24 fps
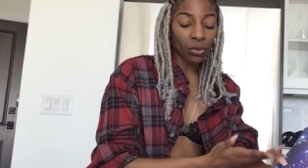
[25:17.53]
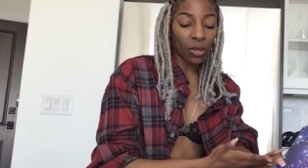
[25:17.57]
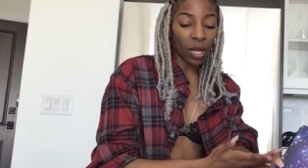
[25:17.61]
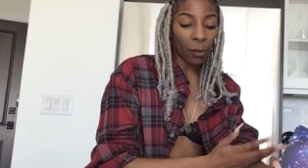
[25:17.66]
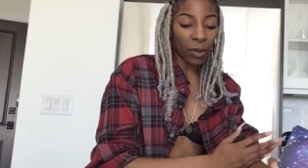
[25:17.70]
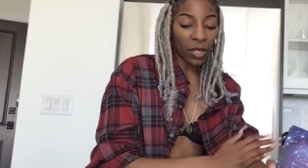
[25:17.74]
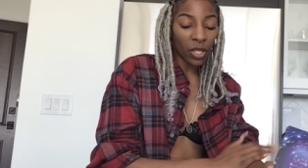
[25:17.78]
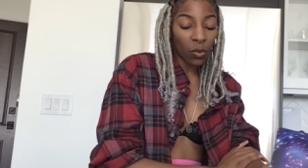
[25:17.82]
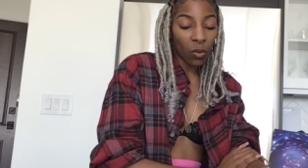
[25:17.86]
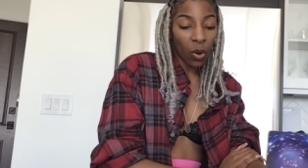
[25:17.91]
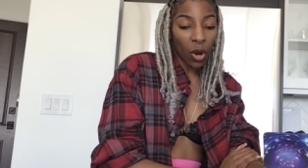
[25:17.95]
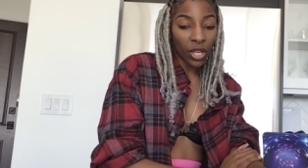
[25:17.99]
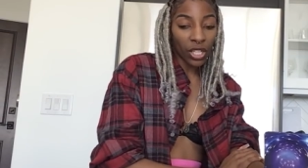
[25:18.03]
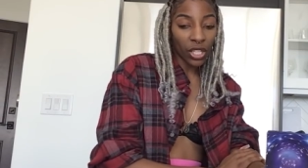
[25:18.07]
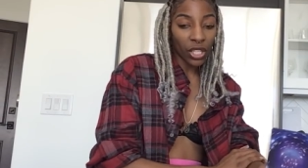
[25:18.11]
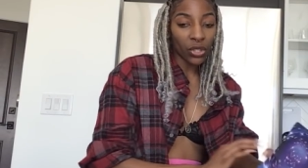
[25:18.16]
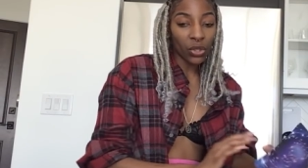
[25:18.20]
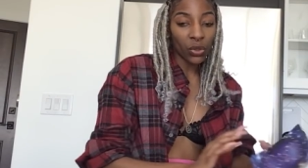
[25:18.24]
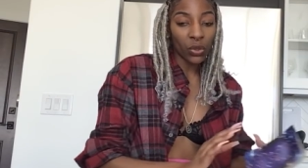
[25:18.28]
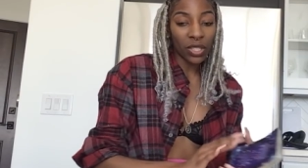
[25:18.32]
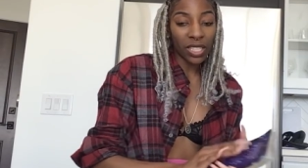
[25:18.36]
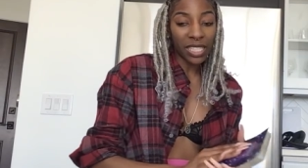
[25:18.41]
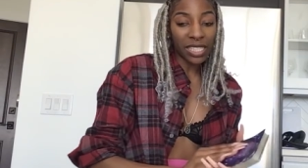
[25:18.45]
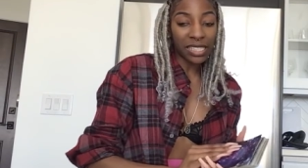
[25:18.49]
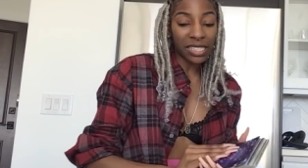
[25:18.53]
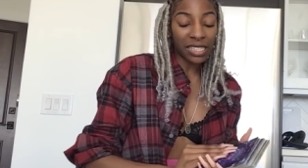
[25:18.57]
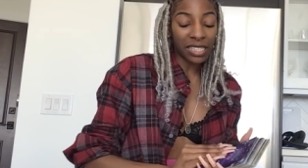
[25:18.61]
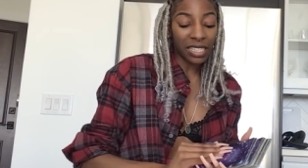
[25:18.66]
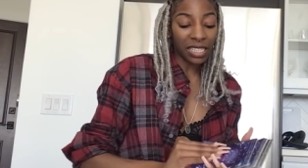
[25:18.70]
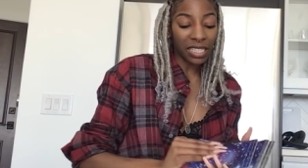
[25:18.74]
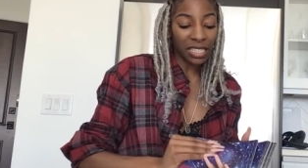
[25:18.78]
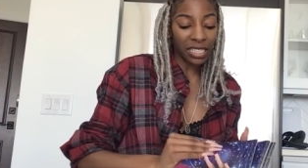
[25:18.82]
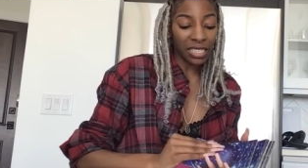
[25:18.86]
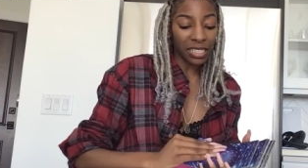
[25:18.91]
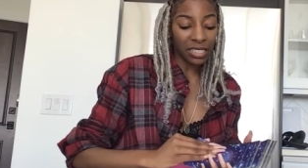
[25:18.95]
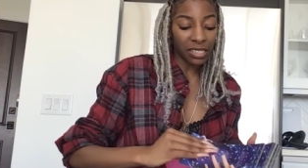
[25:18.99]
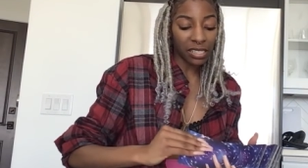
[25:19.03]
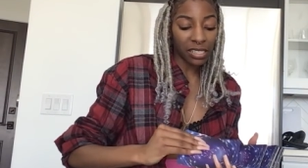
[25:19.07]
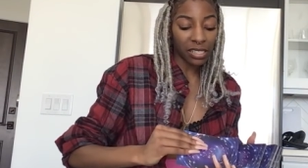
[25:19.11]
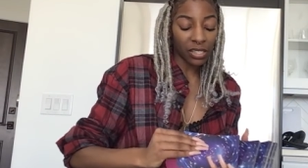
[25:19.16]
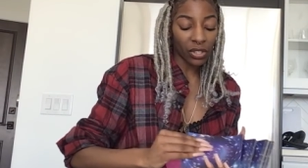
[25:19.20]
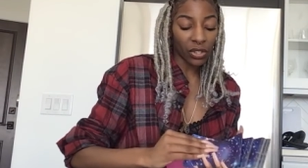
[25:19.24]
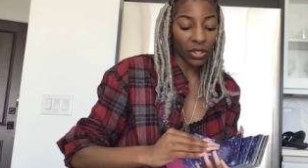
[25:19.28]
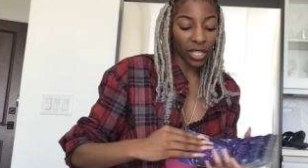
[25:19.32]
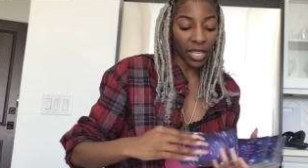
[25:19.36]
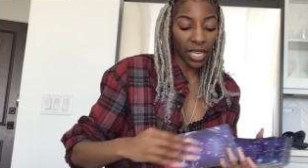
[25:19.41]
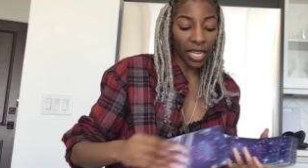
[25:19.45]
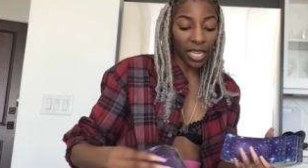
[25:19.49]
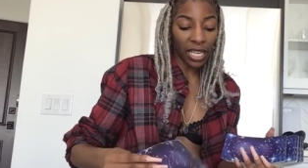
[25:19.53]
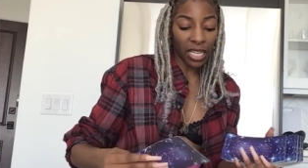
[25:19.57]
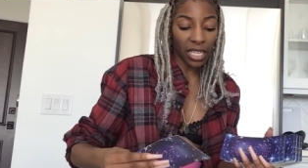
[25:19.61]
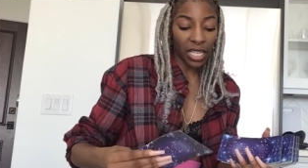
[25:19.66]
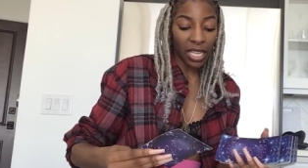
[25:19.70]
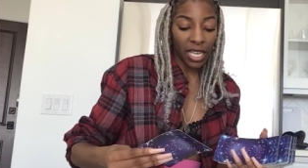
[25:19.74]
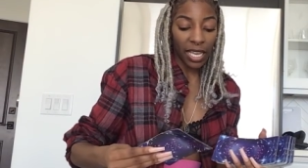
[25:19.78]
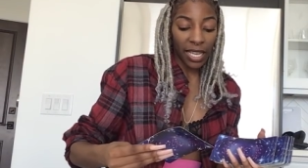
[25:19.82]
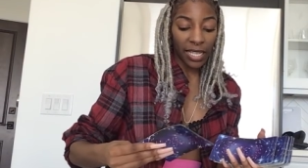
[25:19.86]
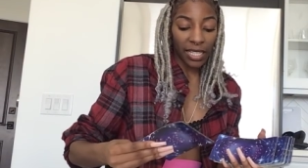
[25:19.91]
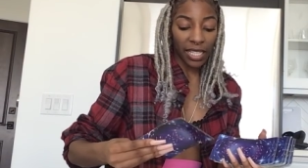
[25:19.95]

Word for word: I mean, you already knew these things. Okay.